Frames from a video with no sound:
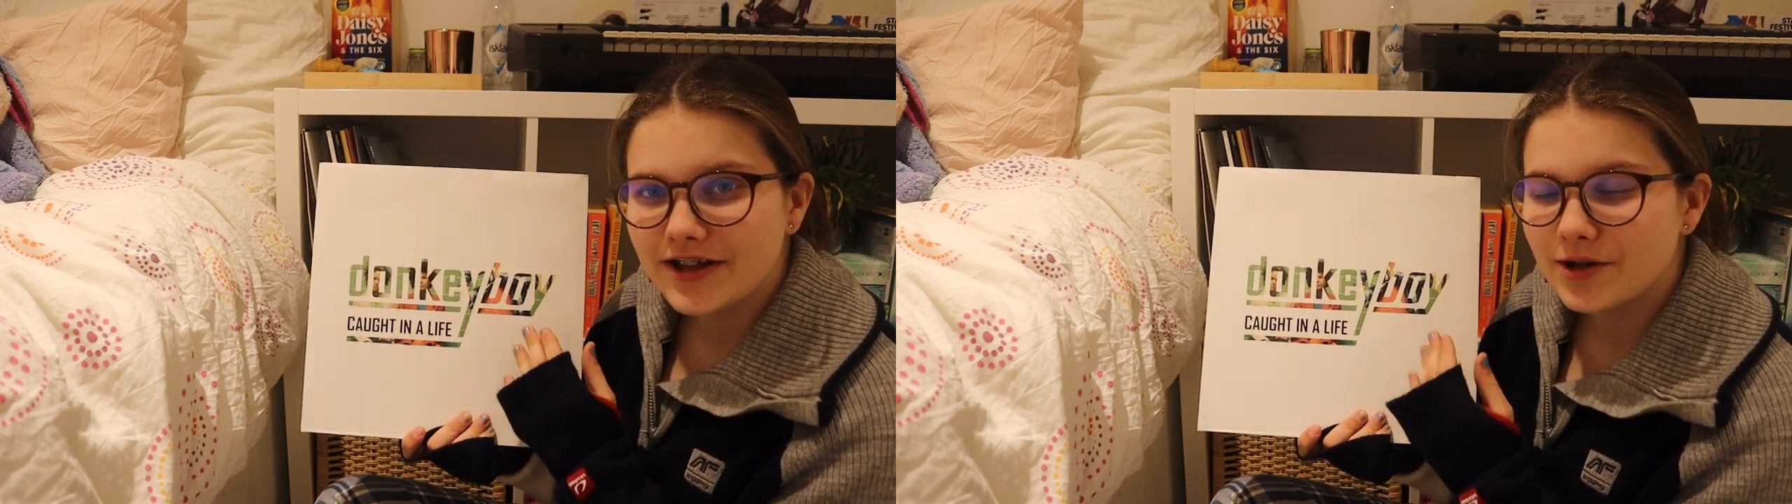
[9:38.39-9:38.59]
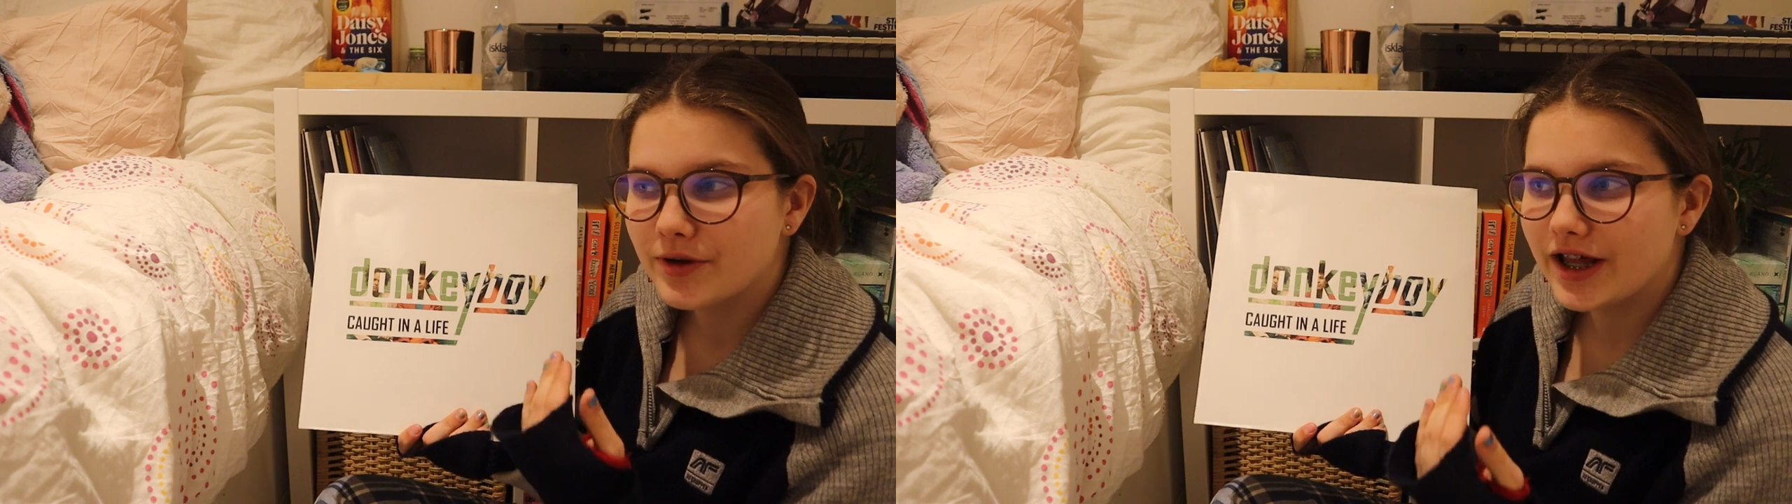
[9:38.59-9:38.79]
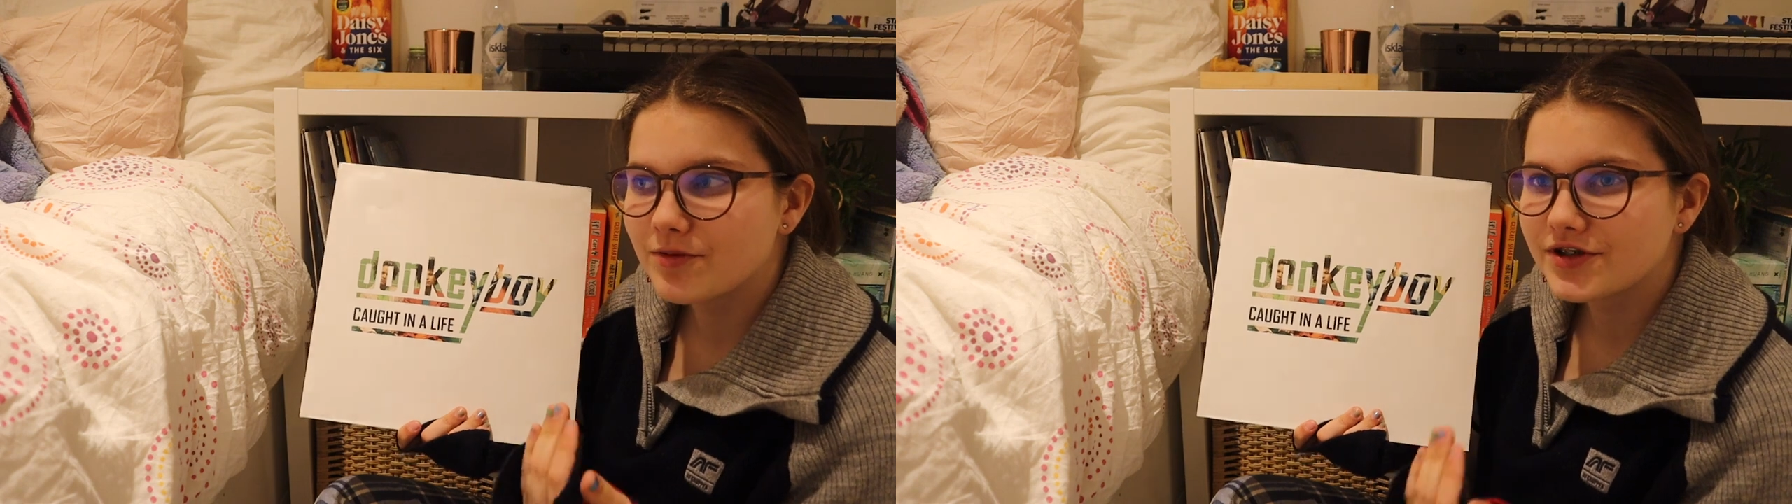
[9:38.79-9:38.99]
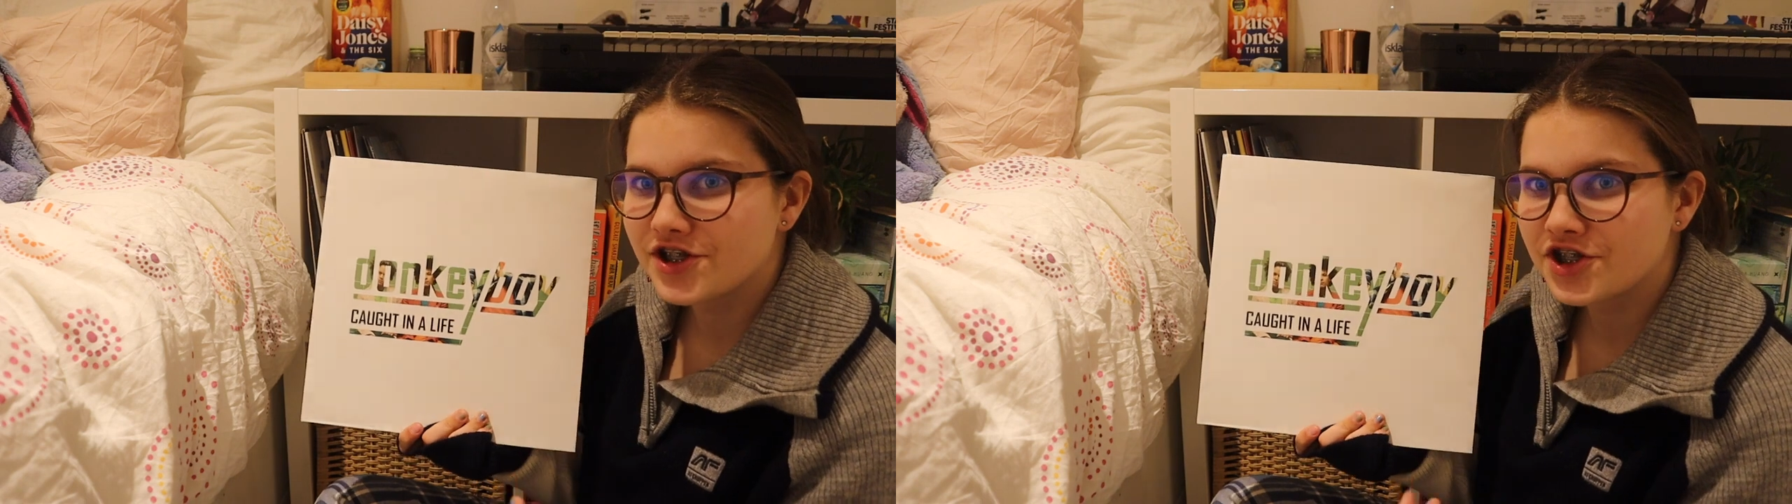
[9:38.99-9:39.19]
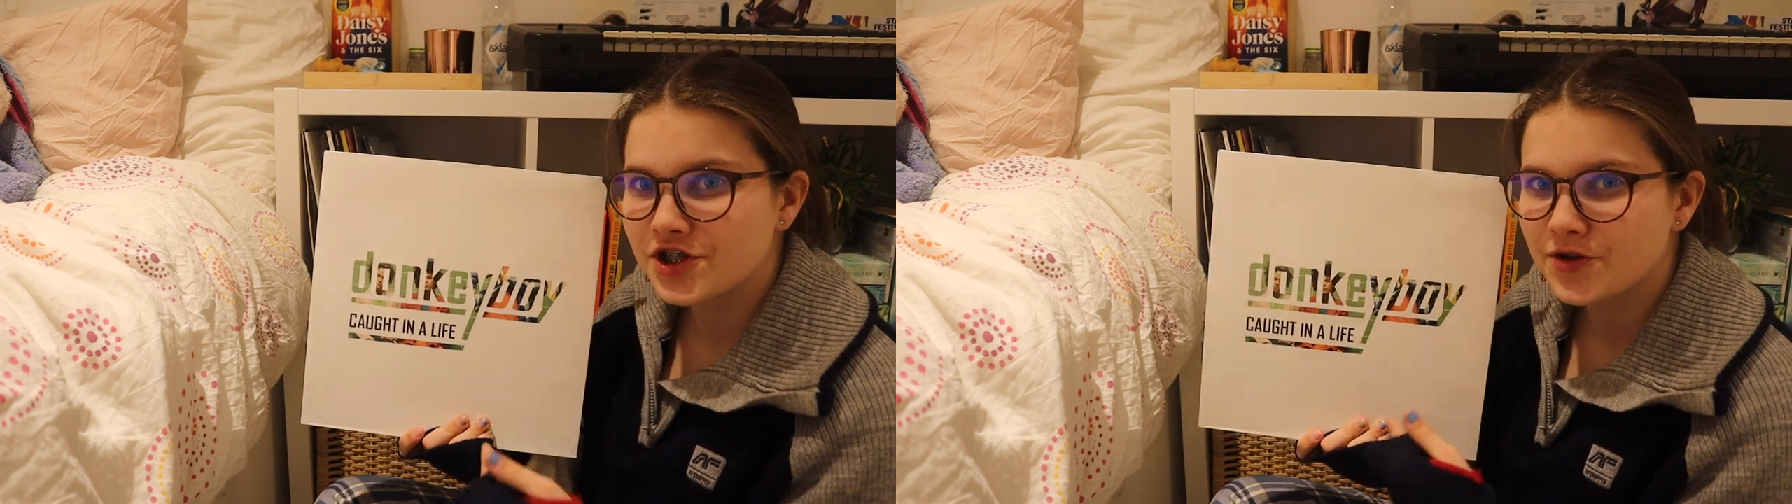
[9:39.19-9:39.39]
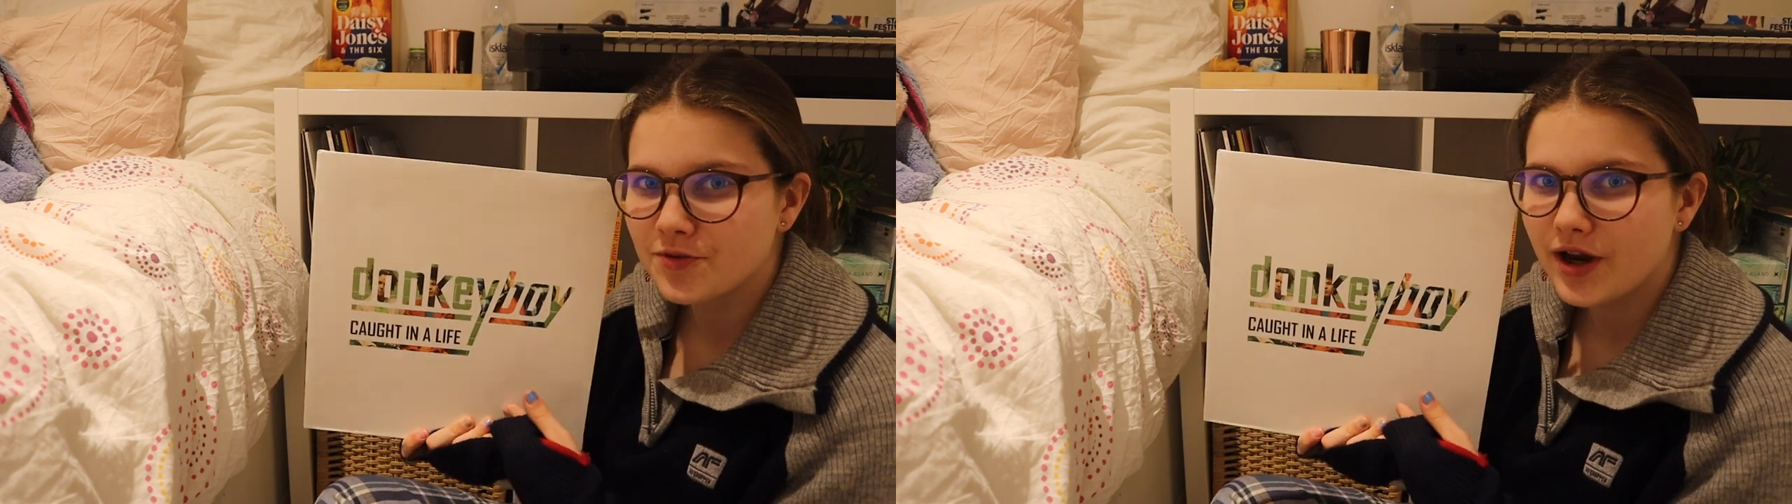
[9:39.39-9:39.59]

Like when I was two,